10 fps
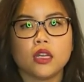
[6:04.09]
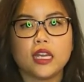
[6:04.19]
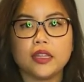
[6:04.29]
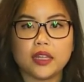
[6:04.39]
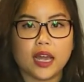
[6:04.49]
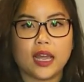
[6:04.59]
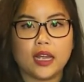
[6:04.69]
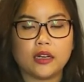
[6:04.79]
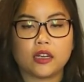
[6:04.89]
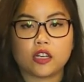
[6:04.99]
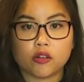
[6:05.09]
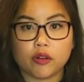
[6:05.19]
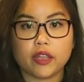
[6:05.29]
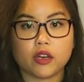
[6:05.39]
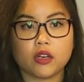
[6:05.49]
In the end, a
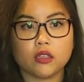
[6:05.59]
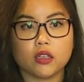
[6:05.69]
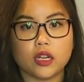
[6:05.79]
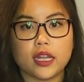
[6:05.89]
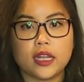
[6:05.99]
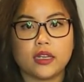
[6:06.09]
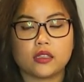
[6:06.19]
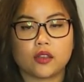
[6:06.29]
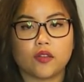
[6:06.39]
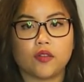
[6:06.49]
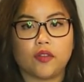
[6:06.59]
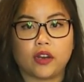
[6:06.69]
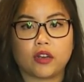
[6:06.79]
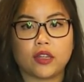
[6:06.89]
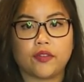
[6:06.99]
career is very,